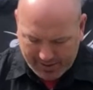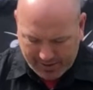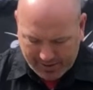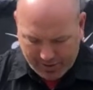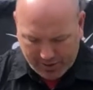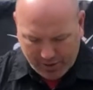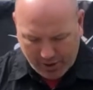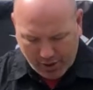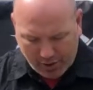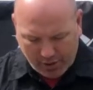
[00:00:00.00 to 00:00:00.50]

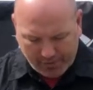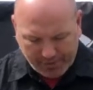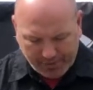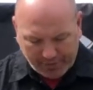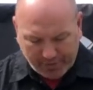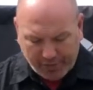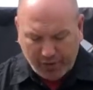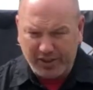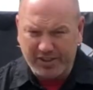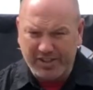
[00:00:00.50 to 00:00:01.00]
So of the
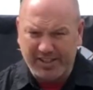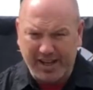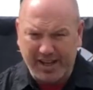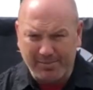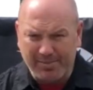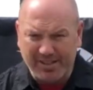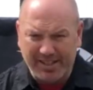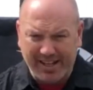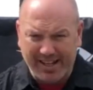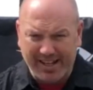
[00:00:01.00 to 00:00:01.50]
full
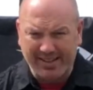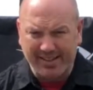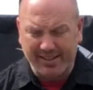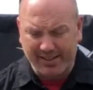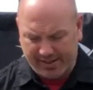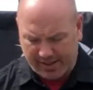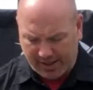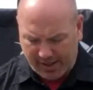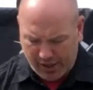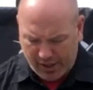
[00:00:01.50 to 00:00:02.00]
stem size of the
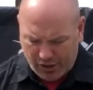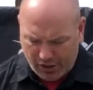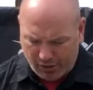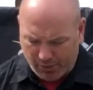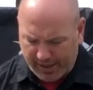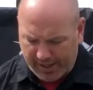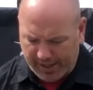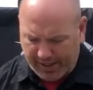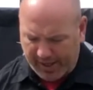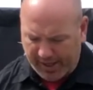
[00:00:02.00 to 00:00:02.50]
cilantro,
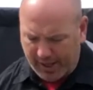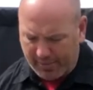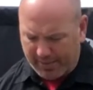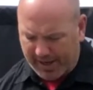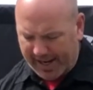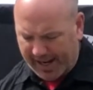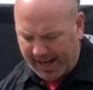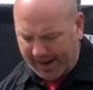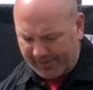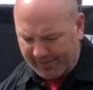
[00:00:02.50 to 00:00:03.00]
we're going to cut
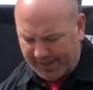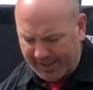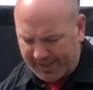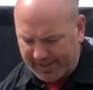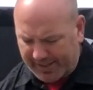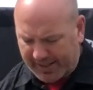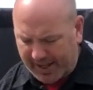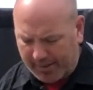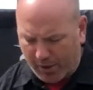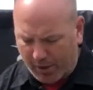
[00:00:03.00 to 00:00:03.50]
about half that
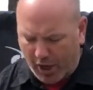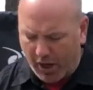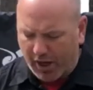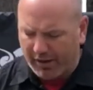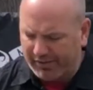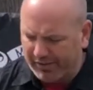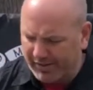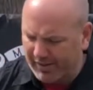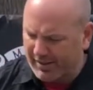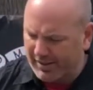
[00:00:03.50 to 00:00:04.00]
stem
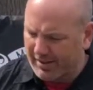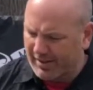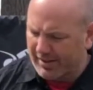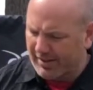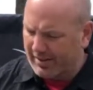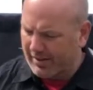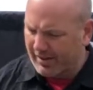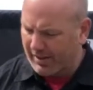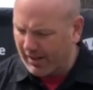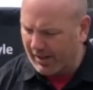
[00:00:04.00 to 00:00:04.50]
off.
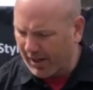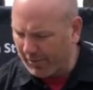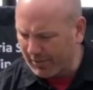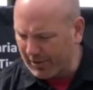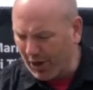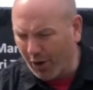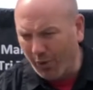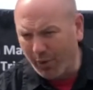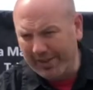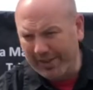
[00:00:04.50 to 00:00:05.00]
We
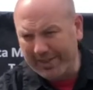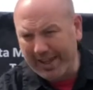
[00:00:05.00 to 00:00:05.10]
don't want